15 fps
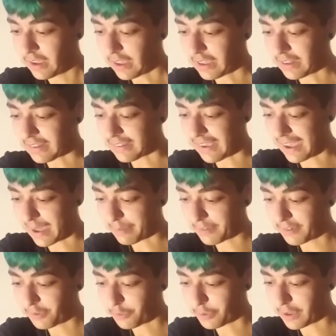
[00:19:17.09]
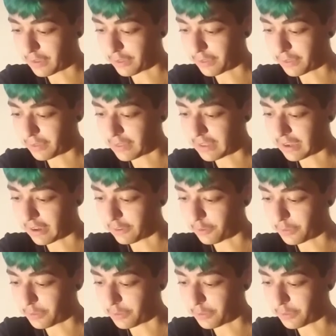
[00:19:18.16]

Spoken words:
adapt with the other